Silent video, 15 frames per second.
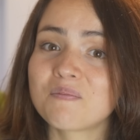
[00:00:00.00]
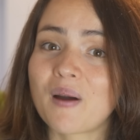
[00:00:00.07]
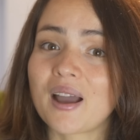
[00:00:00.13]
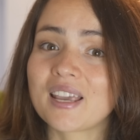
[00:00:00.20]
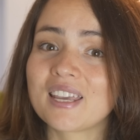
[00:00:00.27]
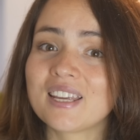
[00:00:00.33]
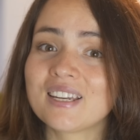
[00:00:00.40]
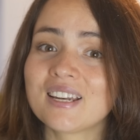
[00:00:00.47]

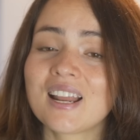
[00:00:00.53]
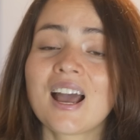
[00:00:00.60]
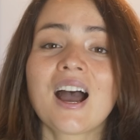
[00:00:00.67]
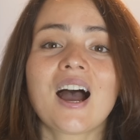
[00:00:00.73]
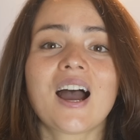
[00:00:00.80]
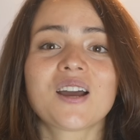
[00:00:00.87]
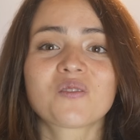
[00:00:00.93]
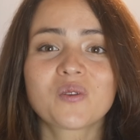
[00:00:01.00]
packing.
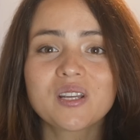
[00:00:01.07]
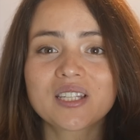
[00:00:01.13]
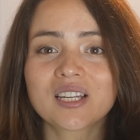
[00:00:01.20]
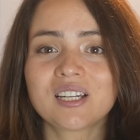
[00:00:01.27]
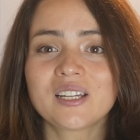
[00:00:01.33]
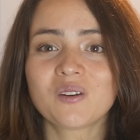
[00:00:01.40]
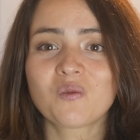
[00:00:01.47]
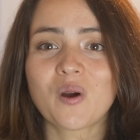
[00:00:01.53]
I
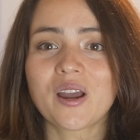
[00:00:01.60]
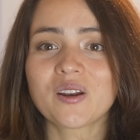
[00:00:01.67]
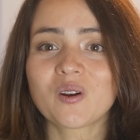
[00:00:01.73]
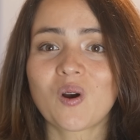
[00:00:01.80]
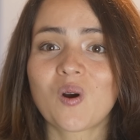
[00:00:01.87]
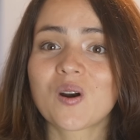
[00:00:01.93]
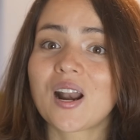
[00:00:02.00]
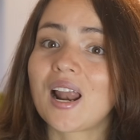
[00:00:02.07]
recently went
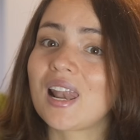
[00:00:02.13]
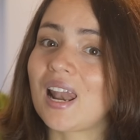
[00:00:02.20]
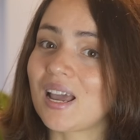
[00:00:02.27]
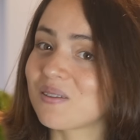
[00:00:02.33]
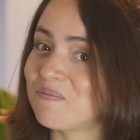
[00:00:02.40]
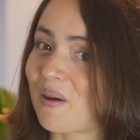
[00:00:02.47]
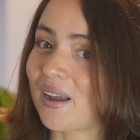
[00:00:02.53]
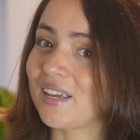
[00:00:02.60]
on a
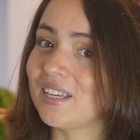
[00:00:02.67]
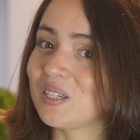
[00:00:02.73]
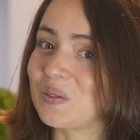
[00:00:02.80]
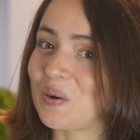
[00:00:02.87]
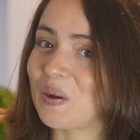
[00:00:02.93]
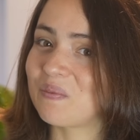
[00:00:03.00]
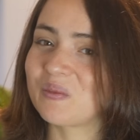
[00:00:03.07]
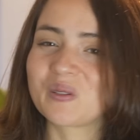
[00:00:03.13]
light packing
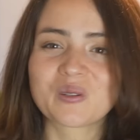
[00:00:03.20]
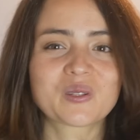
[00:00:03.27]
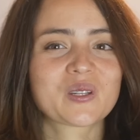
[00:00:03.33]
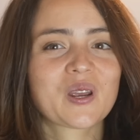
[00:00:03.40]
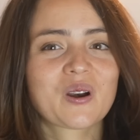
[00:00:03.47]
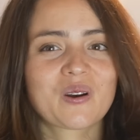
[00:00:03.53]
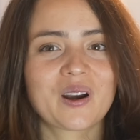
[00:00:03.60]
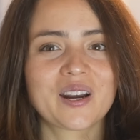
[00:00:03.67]
trip to
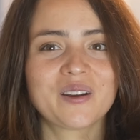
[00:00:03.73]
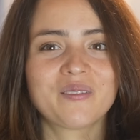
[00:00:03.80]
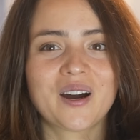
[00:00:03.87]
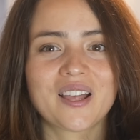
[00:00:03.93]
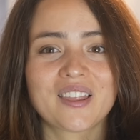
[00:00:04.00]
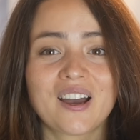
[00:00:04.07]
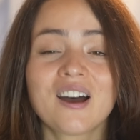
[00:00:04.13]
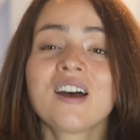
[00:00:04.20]
Sierra
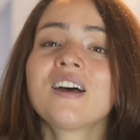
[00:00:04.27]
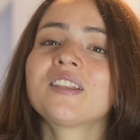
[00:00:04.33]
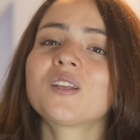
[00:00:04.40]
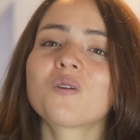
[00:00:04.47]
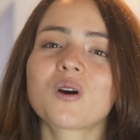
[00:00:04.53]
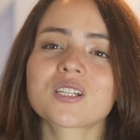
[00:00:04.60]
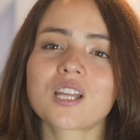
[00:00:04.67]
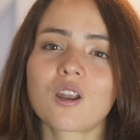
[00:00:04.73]
Nevada. There
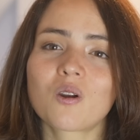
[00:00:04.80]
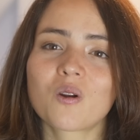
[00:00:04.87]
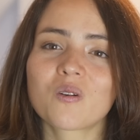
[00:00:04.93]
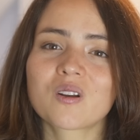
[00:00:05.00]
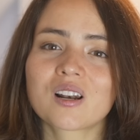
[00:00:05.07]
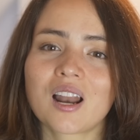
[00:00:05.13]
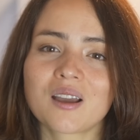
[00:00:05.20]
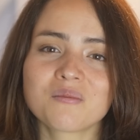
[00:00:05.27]
was a lot
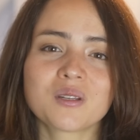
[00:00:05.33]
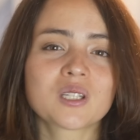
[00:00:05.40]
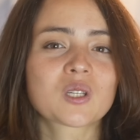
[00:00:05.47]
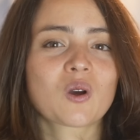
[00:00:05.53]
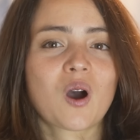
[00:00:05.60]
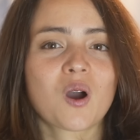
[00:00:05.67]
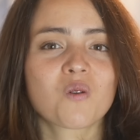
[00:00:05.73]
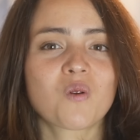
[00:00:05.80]
of climbing,
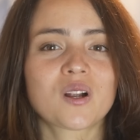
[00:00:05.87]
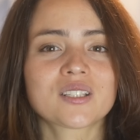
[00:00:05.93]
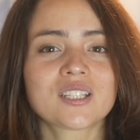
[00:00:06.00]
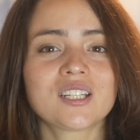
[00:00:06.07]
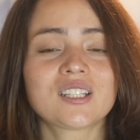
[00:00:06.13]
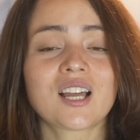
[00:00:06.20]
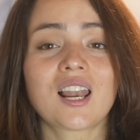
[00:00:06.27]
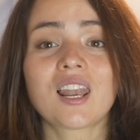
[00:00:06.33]
so I
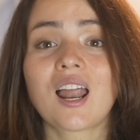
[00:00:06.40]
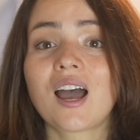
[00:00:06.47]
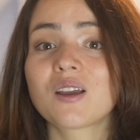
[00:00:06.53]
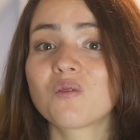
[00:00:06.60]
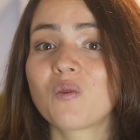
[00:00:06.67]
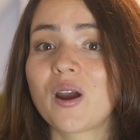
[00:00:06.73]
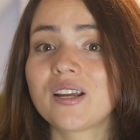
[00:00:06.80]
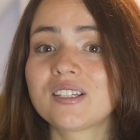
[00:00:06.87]
wanted a
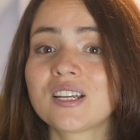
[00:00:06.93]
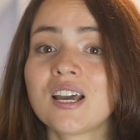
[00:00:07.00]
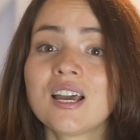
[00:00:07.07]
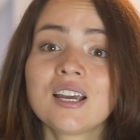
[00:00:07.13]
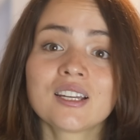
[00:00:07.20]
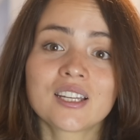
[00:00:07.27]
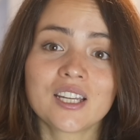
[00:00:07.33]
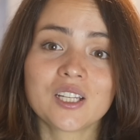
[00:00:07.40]
lightweight
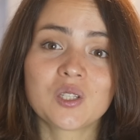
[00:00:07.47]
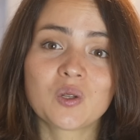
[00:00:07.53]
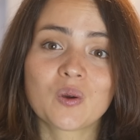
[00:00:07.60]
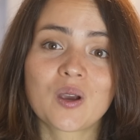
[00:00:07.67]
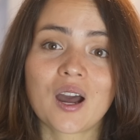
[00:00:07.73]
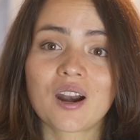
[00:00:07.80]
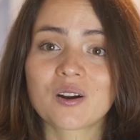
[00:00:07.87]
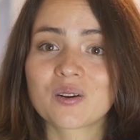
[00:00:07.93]
kit to
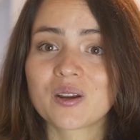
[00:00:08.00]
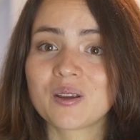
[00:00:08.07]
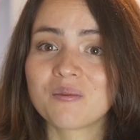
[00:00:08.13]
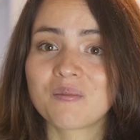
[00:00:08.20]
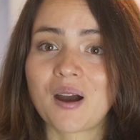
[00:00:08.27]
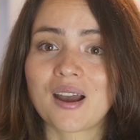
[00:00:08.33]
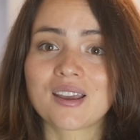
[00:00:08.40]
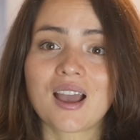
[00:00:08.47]
carry
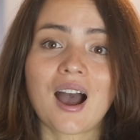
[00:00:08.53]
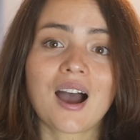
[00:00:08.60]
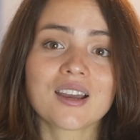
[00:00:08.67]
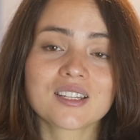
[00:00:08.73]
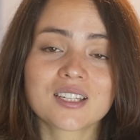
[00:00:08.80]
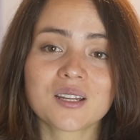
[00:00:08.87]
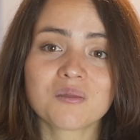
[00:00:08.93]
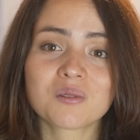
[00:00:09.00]
my
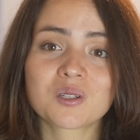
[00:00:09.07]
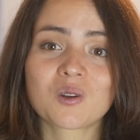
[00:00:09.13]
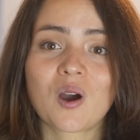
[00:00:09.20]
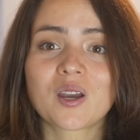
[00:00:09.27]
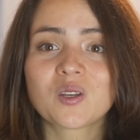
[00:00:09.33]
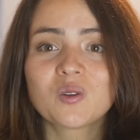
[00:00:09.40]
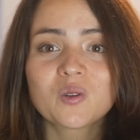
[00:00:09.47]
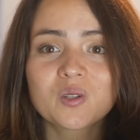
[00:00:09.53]
items, so I
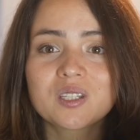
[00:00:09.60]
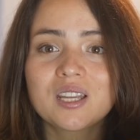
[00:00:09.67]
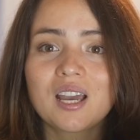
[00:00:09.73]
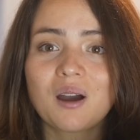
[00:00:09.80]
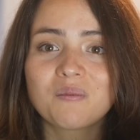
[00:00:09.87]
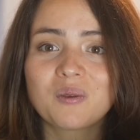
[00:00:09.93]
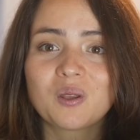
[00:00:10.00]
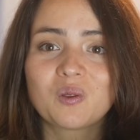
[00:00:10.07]
used the
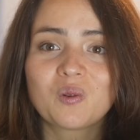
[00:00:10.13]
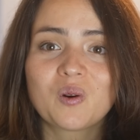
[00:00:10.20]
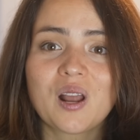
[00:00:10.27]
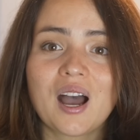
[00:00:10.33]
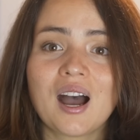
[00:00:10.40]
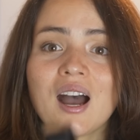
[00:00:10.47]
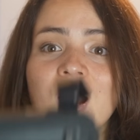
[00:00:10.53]
Apidura